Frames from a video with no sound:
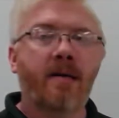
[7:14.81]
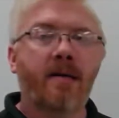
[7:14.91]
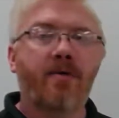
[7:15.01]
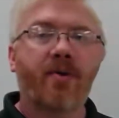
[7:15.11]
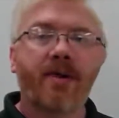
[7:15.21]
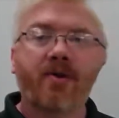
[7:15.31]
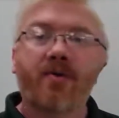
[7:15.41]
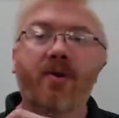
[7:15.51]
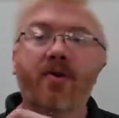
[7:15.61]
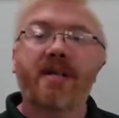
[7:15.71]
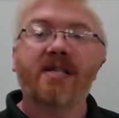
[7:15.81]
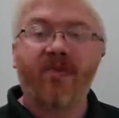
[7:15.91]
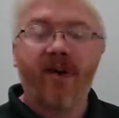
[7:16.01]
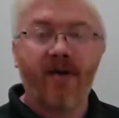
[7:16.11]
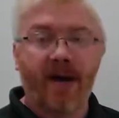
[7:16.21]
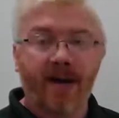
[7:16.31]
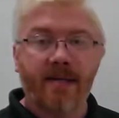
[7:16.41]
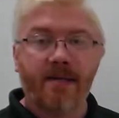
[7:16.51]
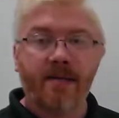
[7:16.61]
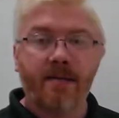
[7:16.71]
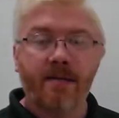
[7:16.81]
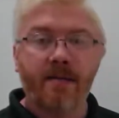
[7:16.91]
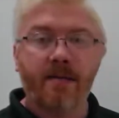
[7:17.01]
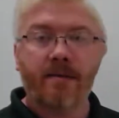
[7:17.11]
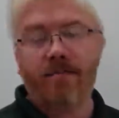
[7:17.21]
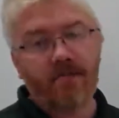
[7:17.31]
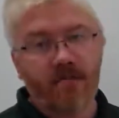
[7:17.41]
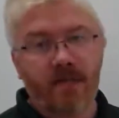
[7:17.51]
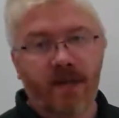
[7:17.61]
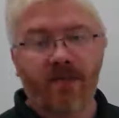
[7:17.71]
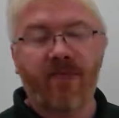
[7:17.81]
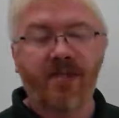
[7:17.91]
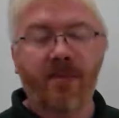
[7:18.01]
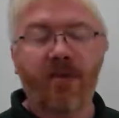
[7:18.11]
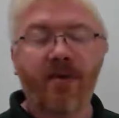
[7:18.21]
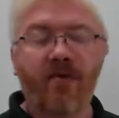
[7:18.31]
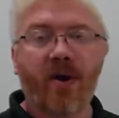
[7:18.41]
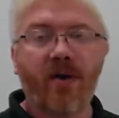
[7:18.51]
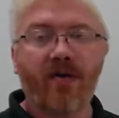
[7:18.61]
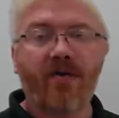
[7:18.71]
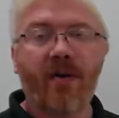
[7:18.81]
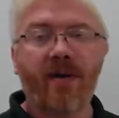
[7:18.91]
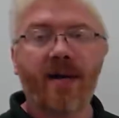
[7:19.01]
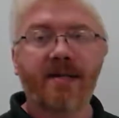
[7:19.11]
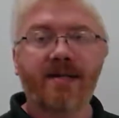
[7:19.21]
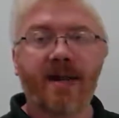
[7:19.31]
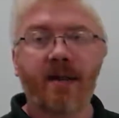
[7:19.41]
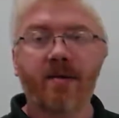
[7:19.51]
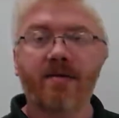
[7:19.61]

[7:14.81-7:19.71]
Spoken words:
32 degrees Fahrenheit is the freezing point of water in the Fahrenheit scale.